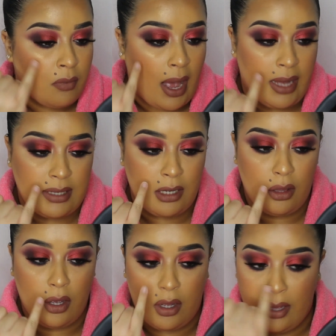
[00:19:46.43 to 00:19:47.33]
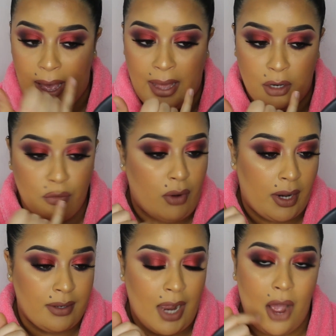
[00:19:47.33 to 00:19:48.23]
As I look at it
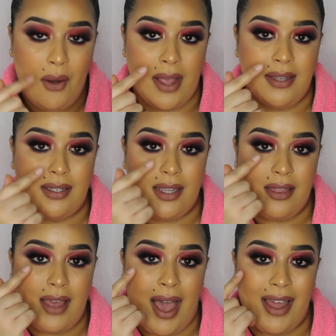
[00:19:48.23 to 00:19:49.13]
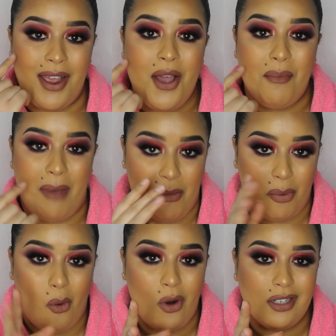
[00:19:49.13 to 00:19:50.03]
right now, I see that my
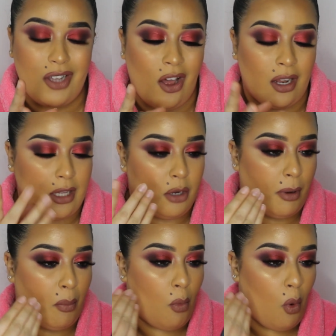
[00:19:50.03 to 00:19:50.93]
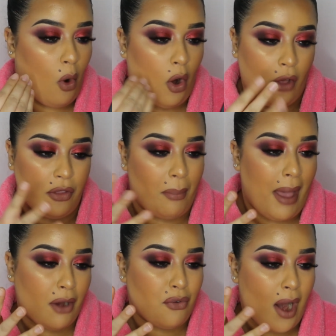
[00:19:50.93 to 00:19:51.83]
pores are a little bit more on the
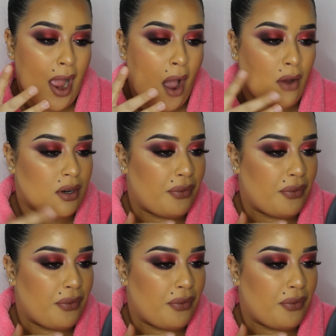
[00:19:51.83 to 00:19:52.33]
background.